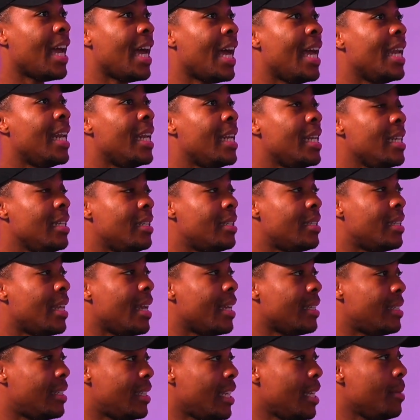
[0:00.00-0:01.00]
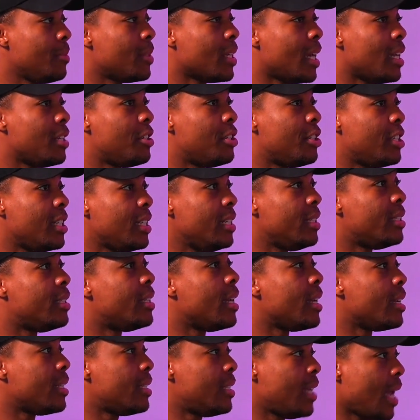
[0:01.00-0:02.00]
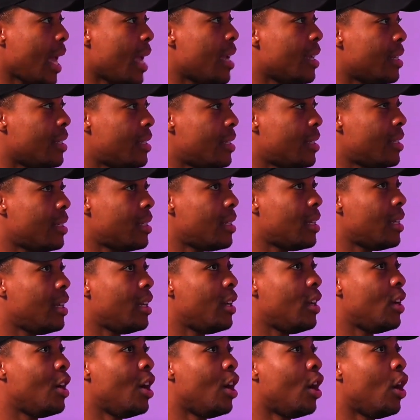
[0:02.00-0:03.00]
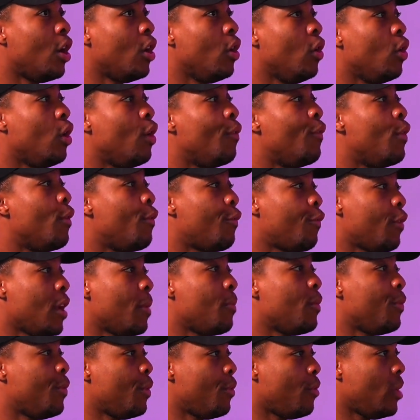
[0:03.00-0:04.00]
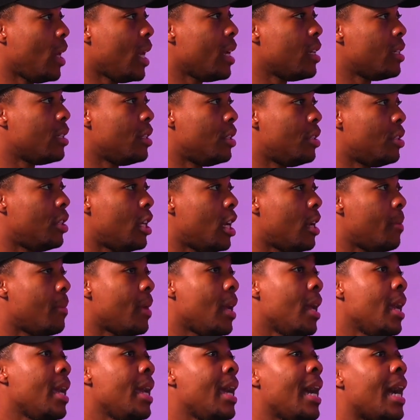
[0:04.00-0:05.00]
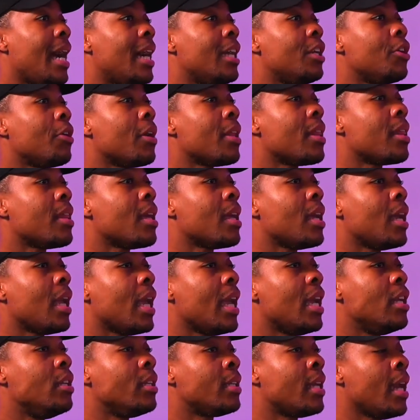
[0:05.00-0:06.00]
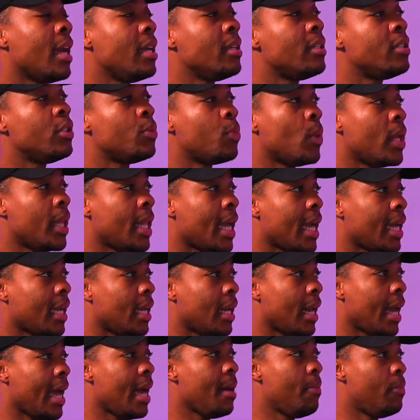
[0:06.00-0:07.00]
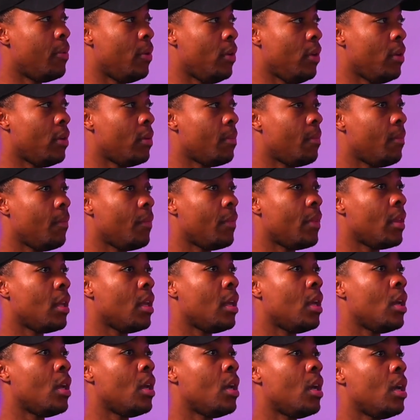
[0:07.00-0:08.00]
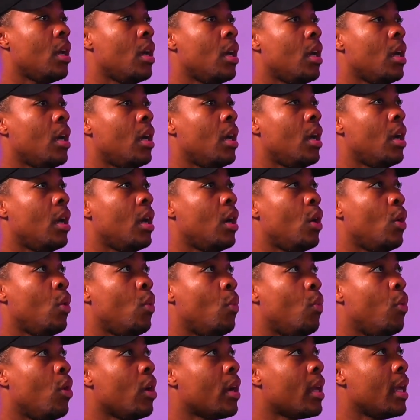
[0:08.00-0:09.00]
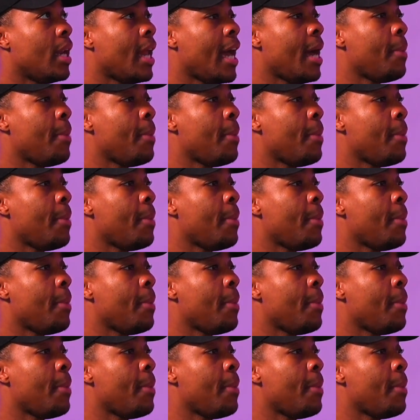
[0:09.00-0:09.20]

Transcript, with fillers: at least it seems like she dictates a lot of the frame of the relationship. Yeah. And I think in cases when that can happen, what can